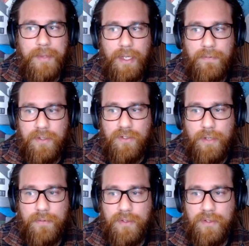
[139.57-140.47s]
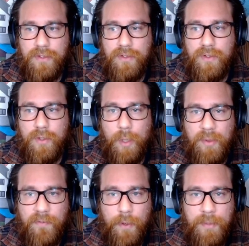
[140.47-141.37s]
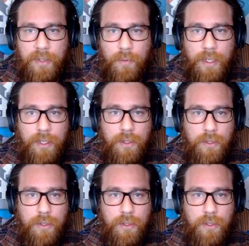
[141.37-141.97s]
if the service is not performing well